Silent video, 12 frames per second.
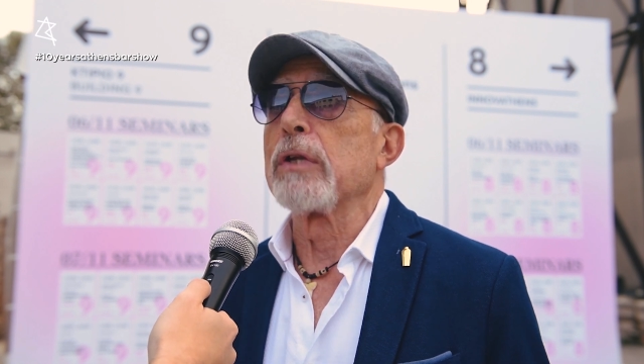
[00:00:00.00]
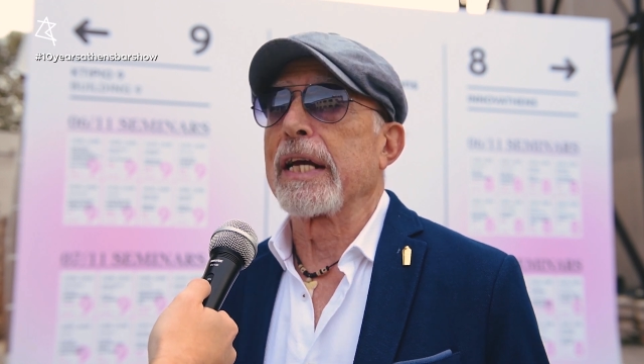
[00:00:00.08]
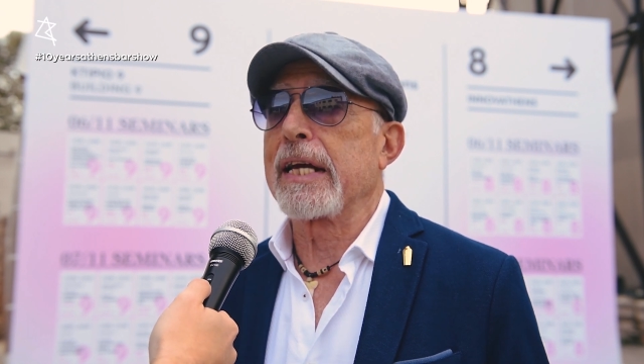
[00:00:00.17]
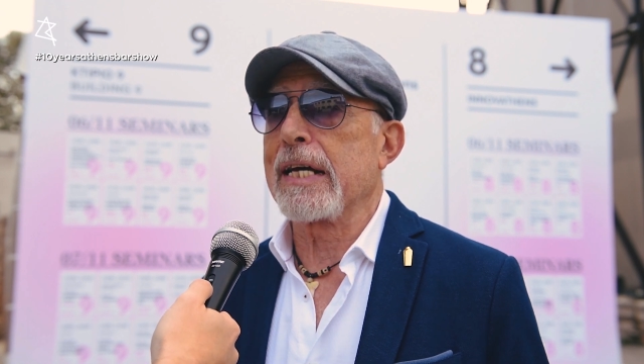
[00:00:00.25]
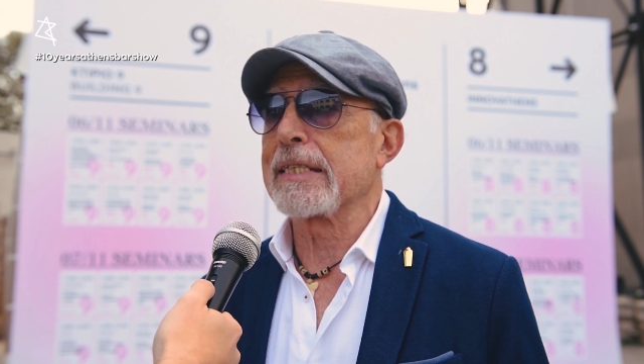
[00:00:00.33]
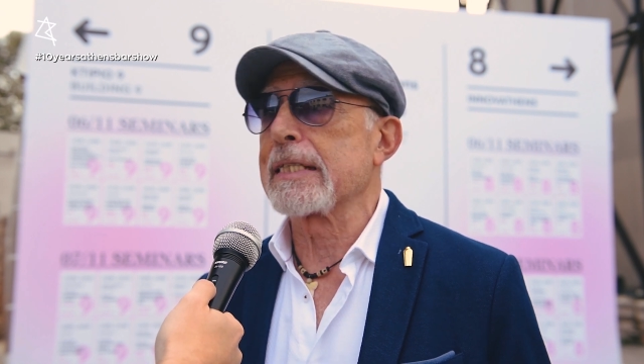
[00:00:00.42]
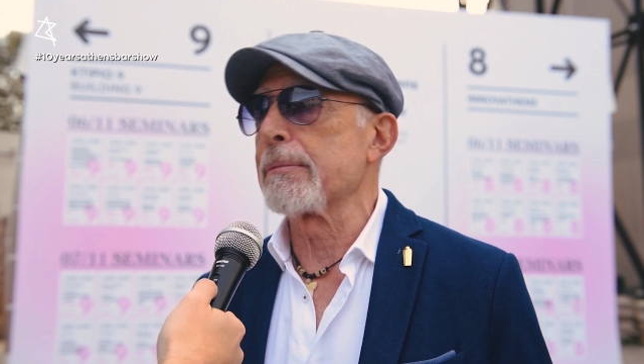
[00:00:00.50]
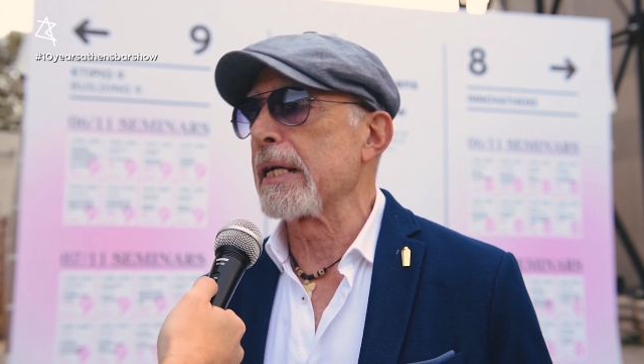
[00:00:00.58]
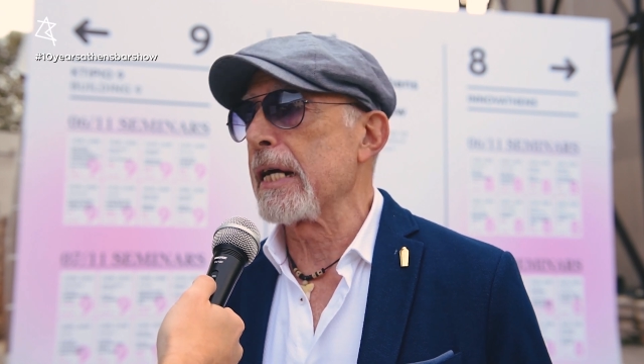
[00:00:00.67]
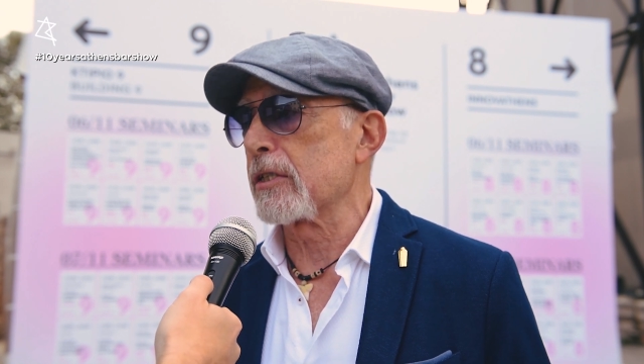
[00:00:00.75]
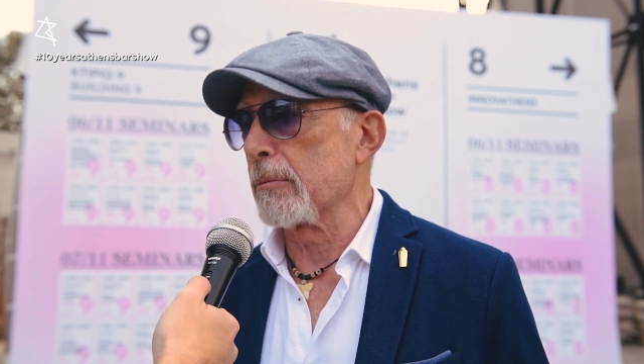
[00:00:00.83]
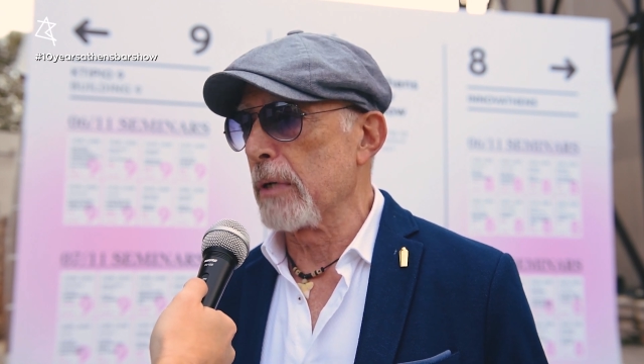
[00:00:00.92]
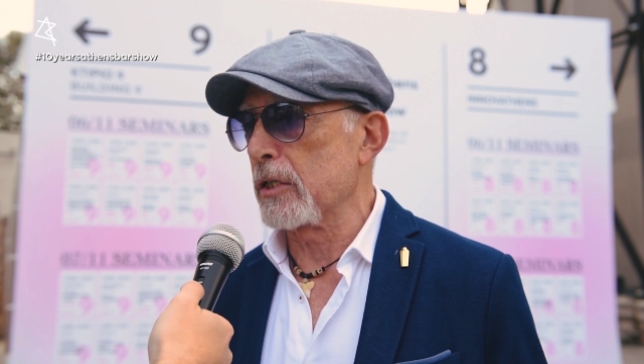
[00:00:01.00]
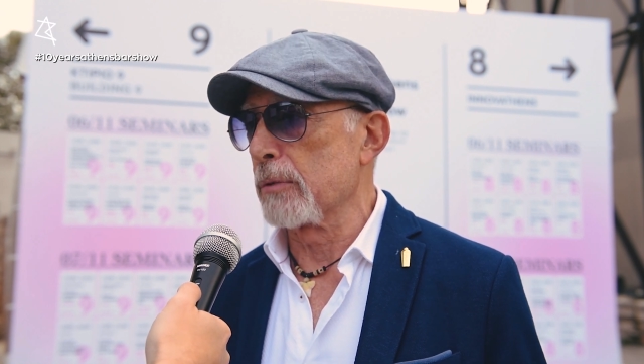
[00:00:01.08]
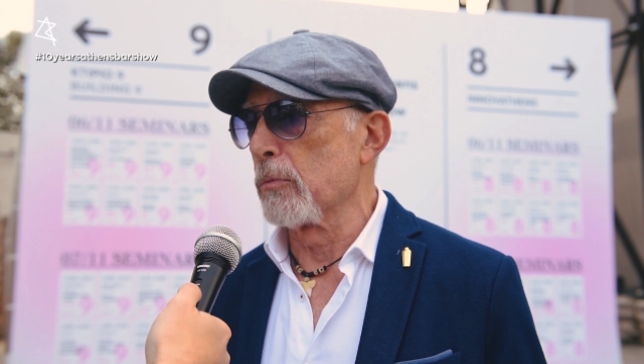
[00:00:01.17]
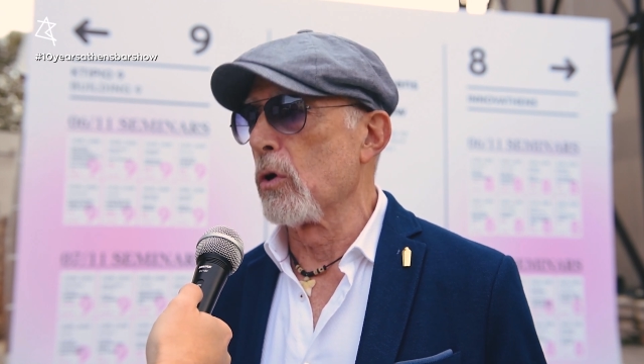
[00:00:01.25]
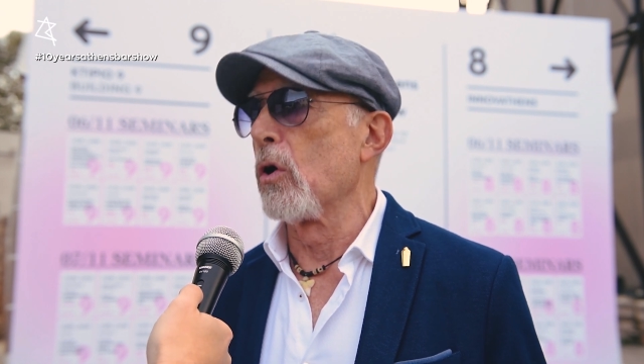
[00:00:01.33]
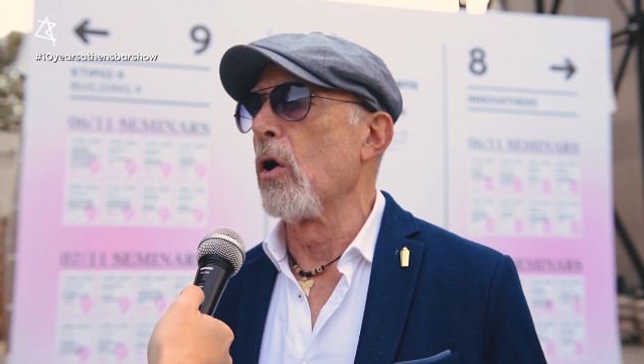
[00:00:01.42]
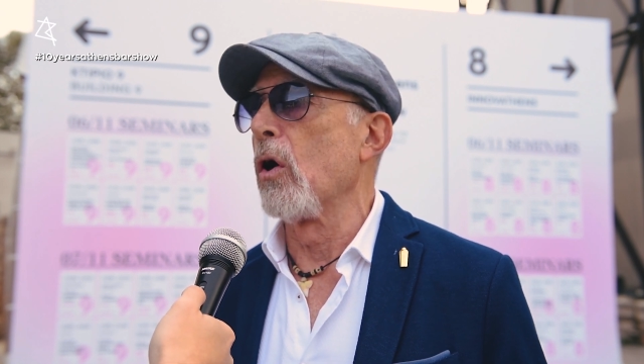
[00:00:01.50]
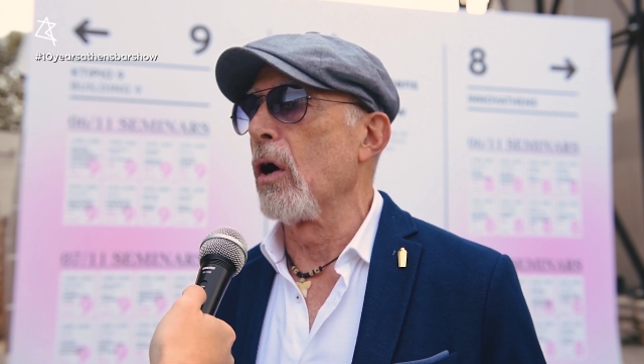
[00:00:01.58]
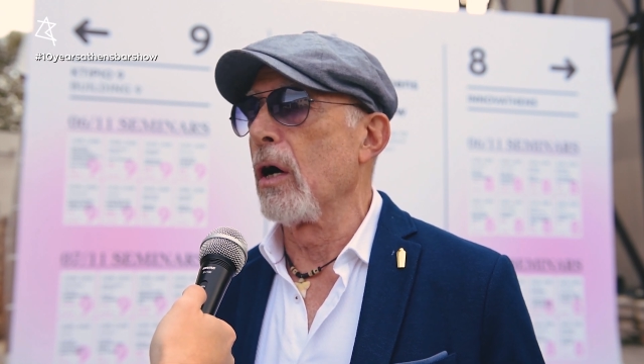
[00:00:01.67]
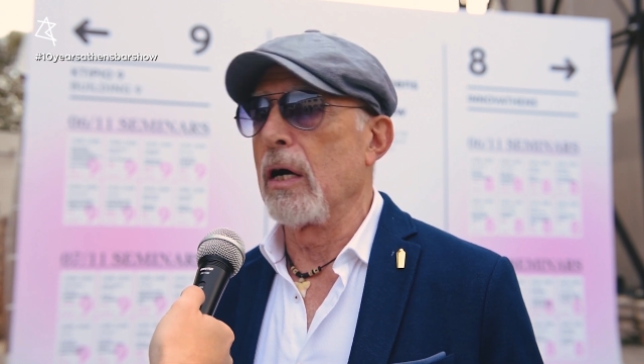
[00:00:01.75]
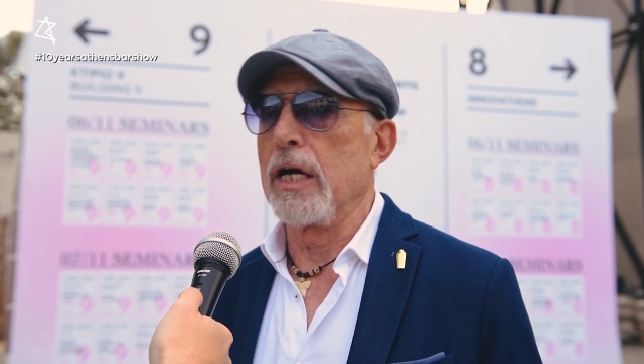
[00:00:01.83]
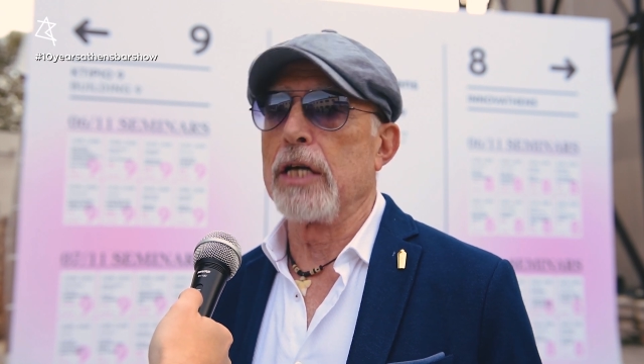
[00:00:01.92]
With the customer now is much more
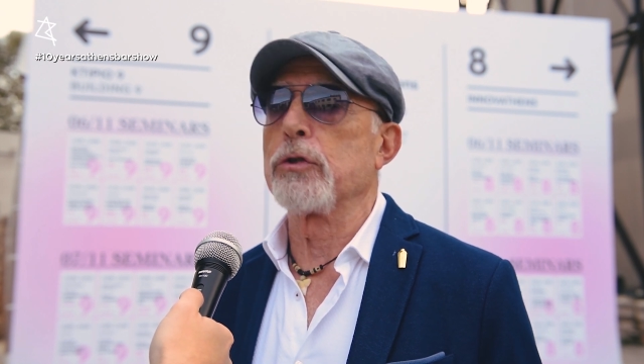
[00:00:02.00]
uh,